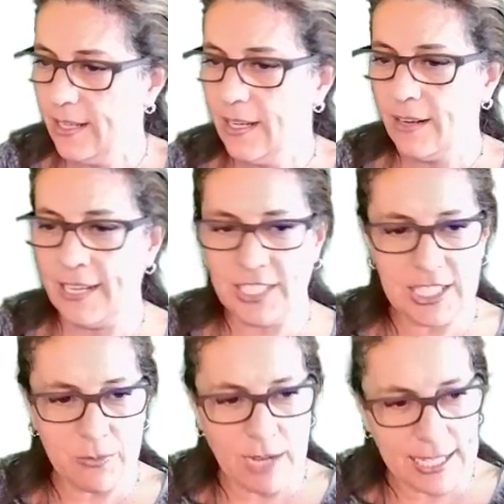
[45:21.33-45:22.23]
Right?
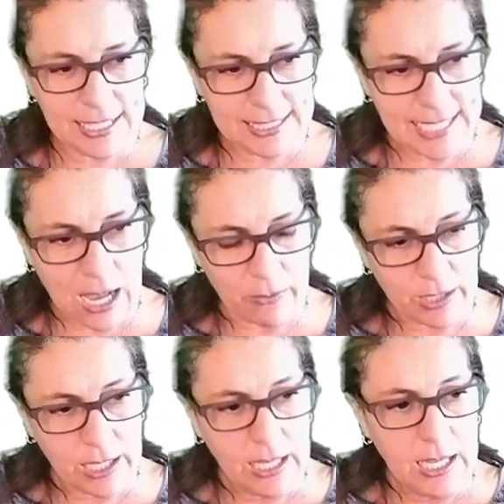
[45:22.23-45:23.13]
Just write it down.
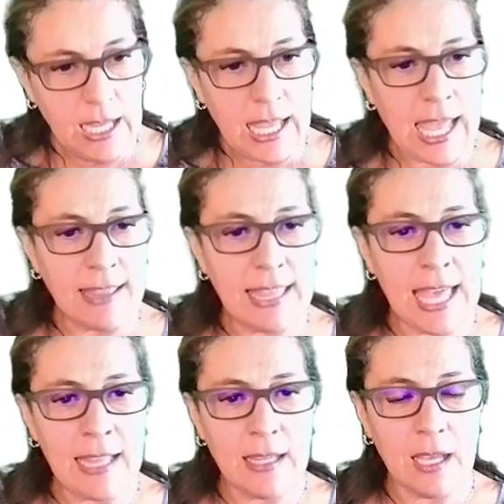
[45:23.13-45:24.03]
And
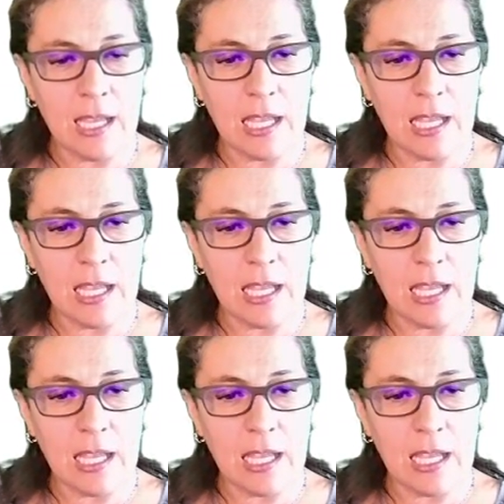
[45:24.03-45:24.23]
then